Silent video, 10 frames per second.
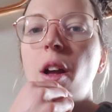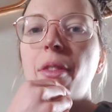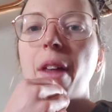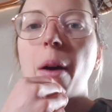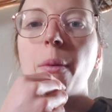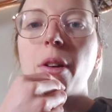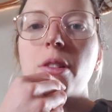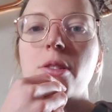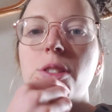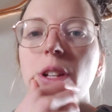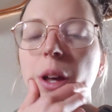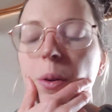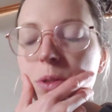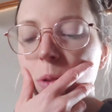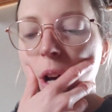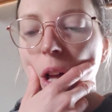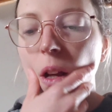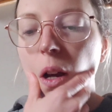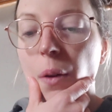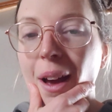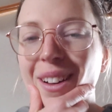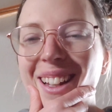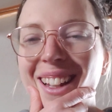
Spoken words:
that was a while ago now.